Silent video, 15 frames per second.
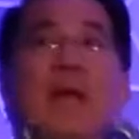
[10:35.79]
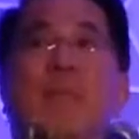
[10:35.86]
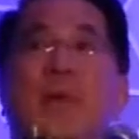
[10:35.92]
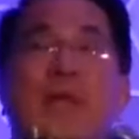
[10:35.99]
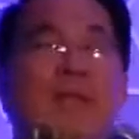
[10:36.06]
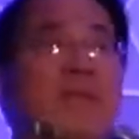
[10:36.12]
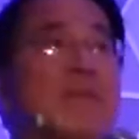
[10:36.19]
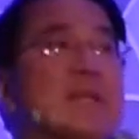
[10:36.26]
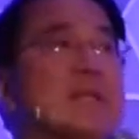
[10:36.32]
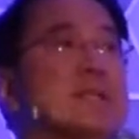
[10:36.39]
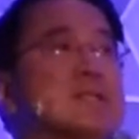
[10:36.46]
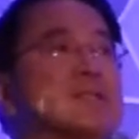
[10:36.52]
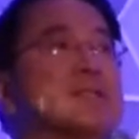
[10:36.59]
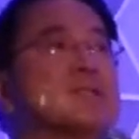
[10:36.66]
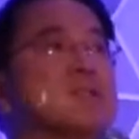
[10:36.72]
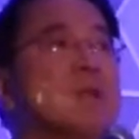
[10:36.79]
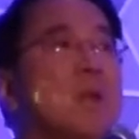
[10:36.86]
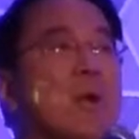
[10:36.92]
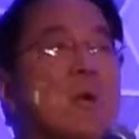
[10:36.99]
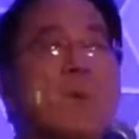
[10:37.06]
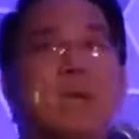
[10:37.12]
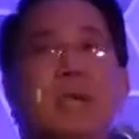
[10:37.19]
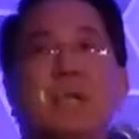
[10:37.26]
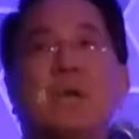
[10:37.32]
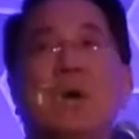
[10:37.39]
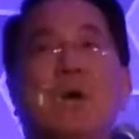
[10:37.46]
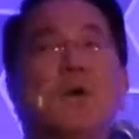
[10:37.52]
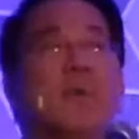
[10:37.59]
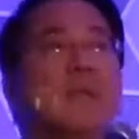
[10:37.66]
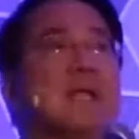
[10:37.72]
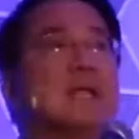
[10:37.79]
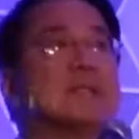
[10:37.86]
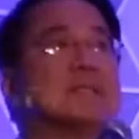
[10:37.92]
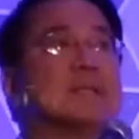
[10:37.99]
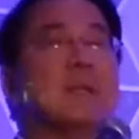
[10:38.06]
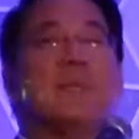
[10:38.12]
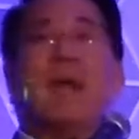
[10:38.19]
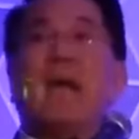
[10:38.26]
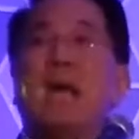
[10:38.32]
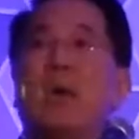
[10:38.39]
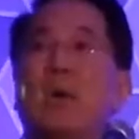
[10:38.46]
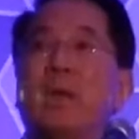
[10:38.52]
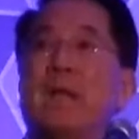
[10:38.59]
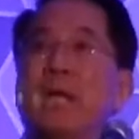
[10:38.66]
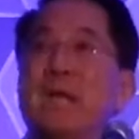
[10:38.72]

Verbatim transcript: but if we can slow it, or we can somehow